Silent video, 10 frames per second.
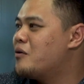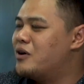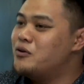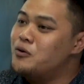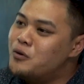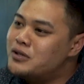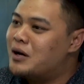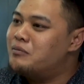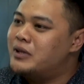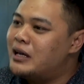When you do
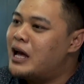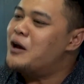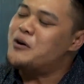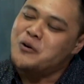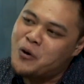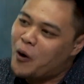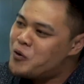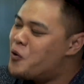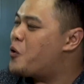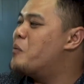something, you got
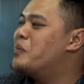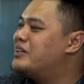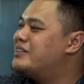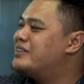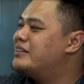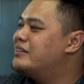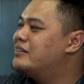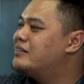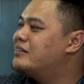no competition,